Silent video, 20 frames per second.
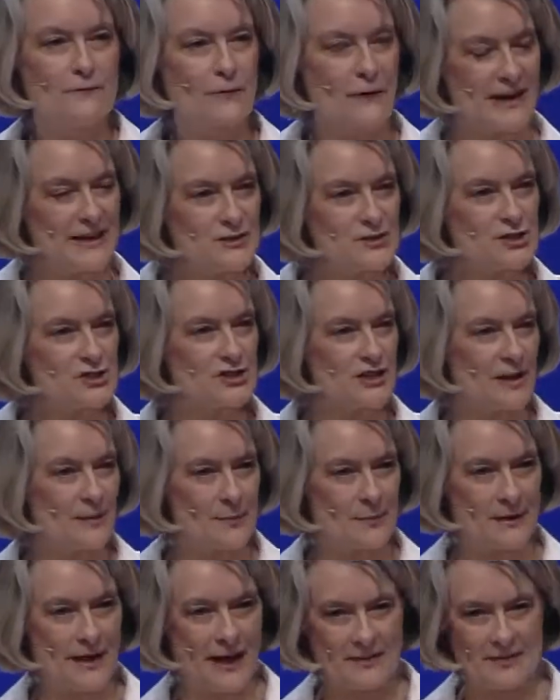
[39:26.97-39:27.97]

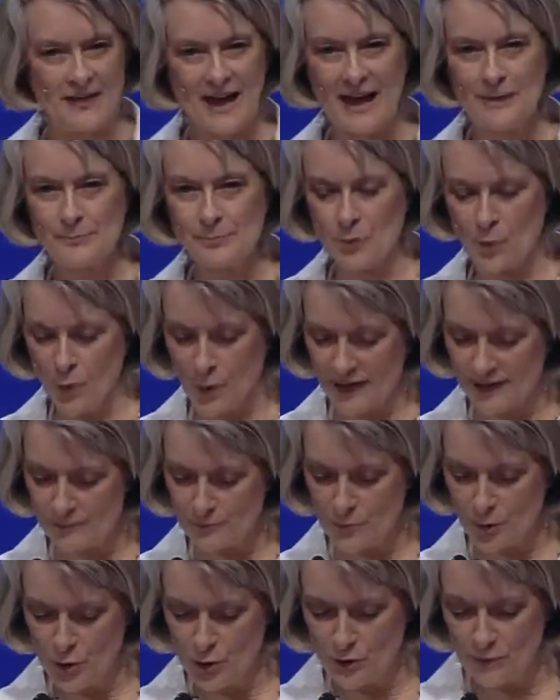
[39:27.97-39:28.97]
Friendship, at that
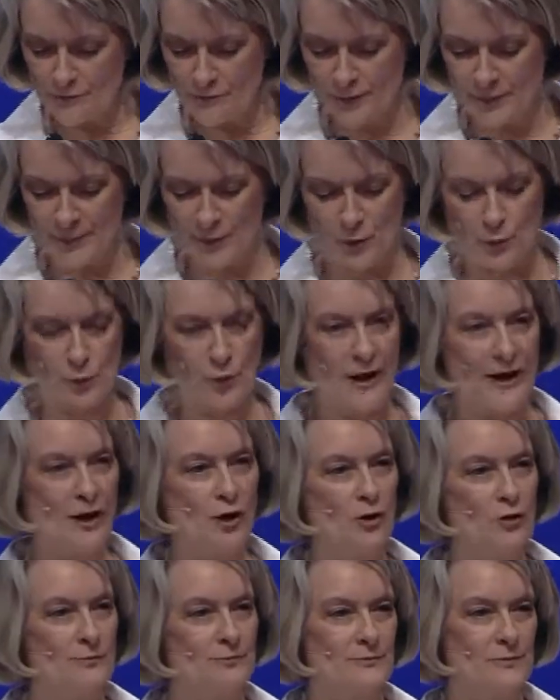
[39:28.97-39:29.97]
point, moved from the
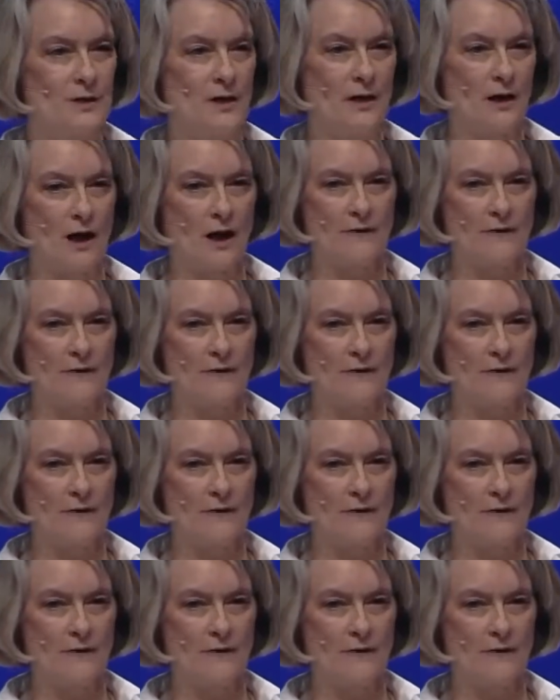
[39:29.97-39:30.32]
realm